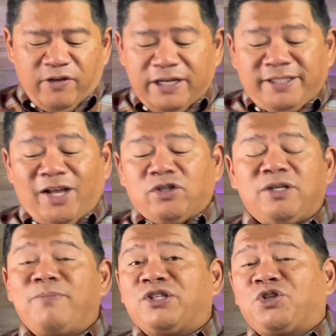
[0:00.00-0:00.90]
and tells
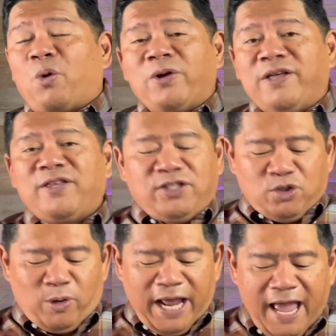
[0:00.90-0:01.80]
him the story, and this
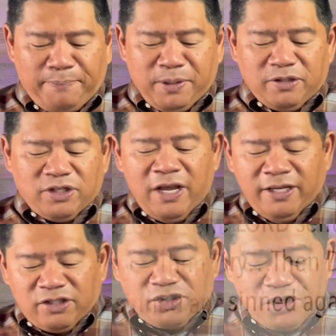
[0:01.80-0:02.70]
is what happens. He says, so